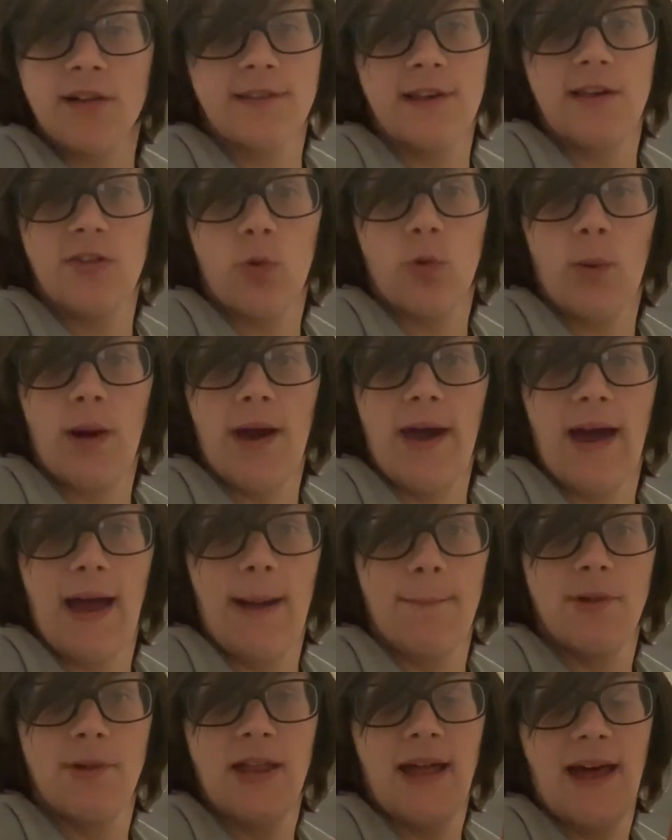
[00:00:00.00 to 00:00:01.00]
either way.
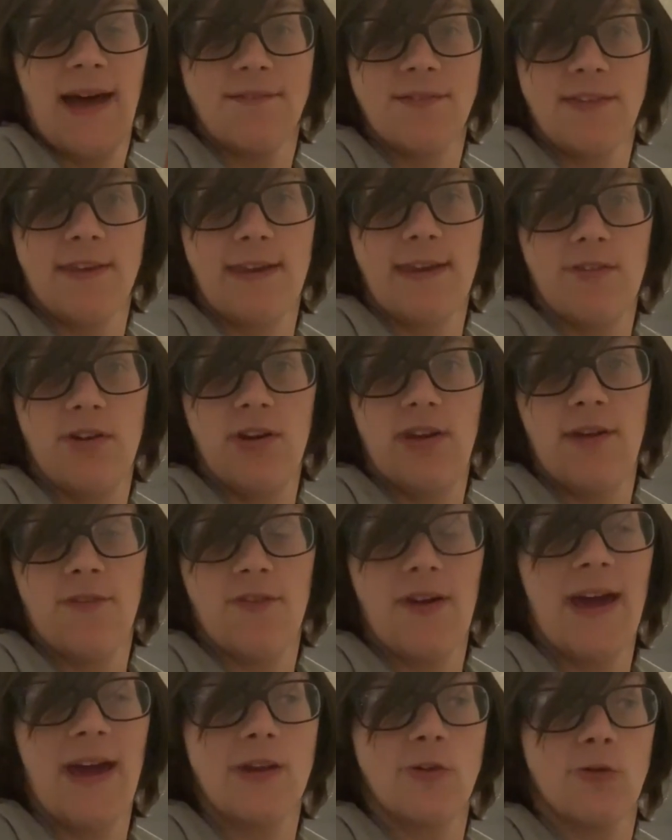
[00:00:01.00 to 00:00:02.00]
I'm going to have to give it, if
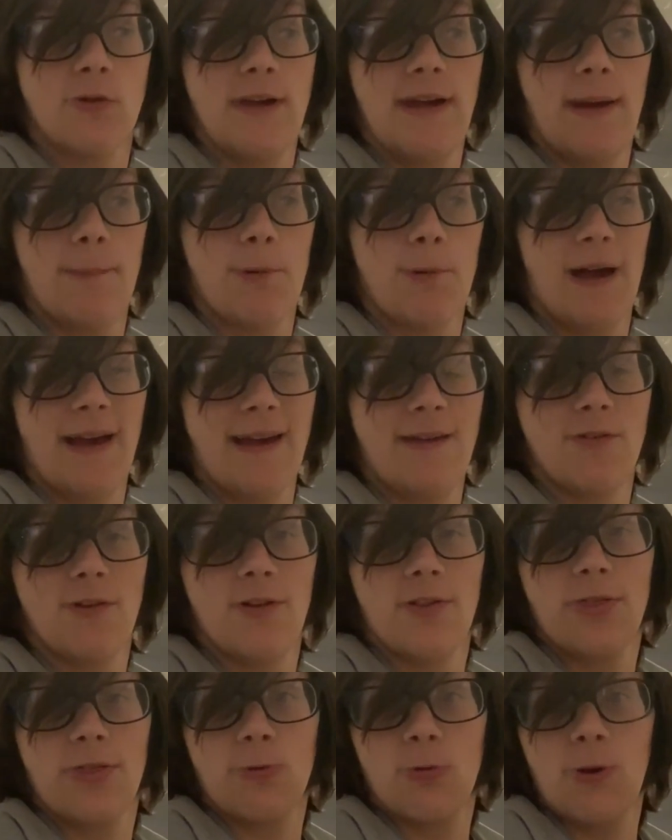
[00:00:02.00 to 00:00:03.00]
I had to rate, I'd probably give
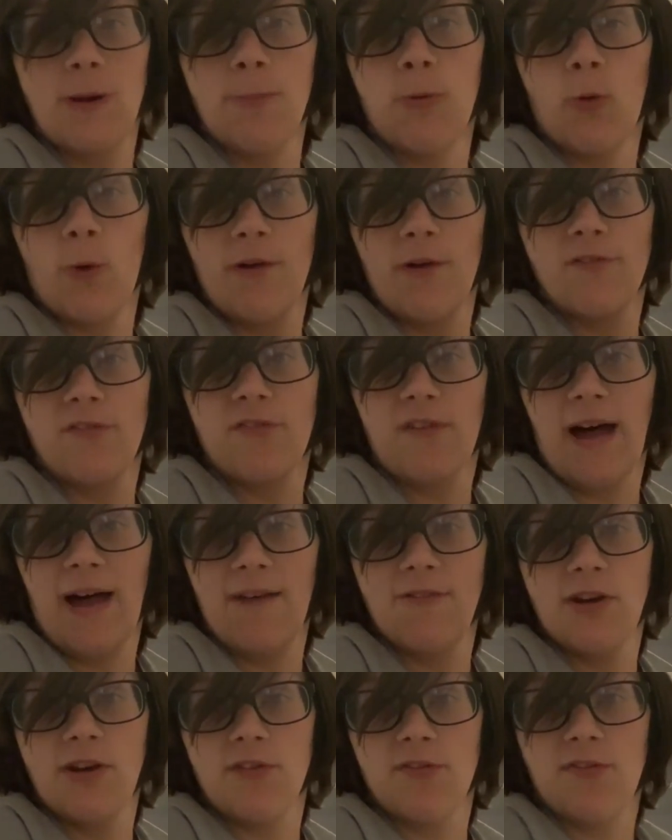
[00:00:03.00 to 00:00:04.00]
it a 3.5
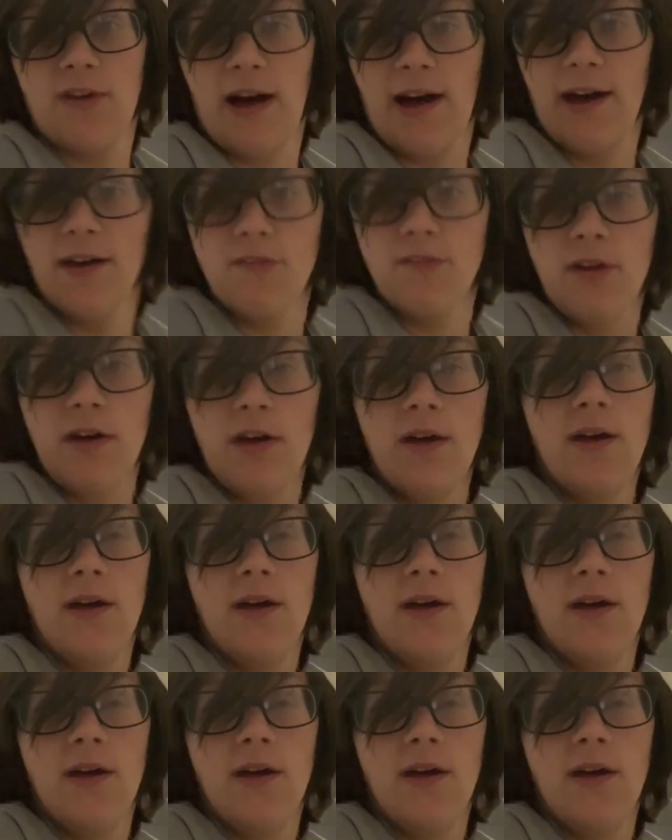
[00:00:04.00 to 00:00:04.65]
out of 5.